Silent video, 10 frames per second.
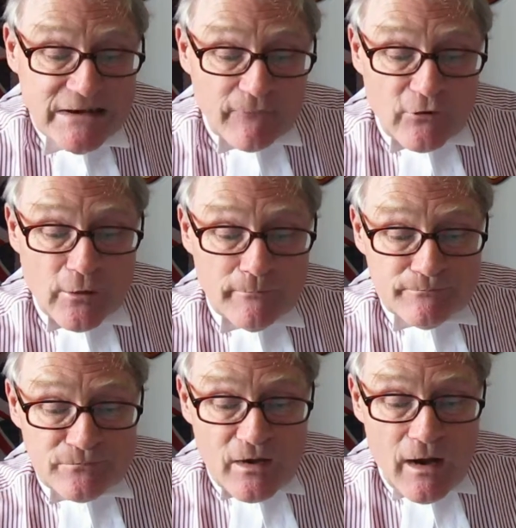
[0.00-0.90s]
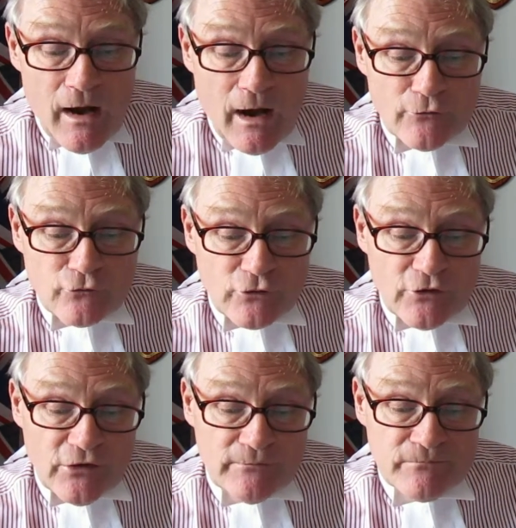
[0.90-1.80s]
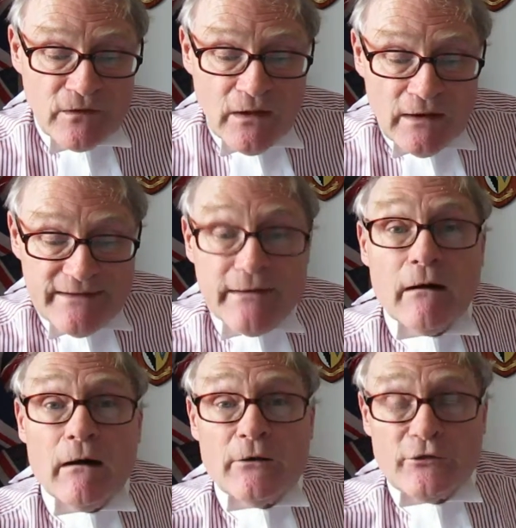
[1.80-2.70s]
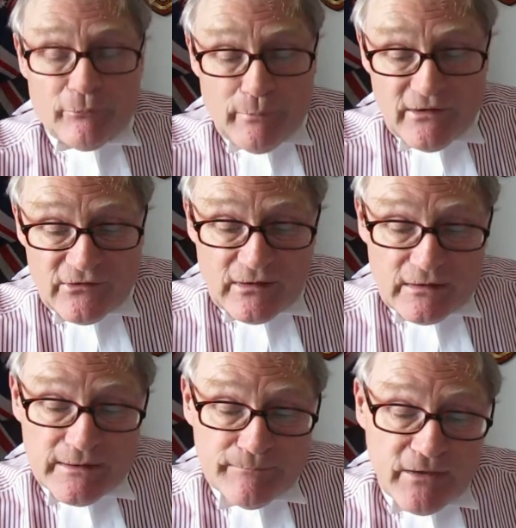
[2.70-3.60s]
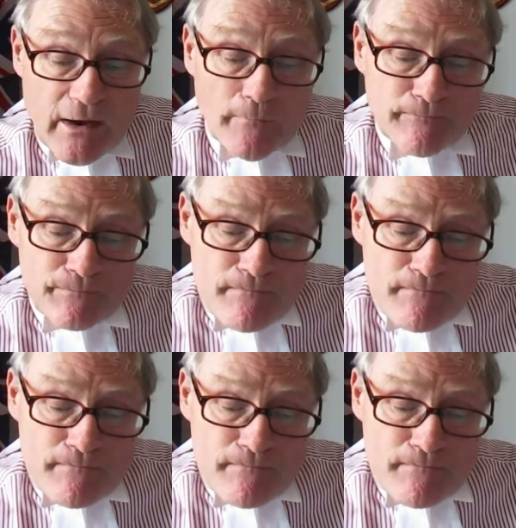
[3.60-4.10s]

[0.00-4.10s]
from 100 yards, basically. Now,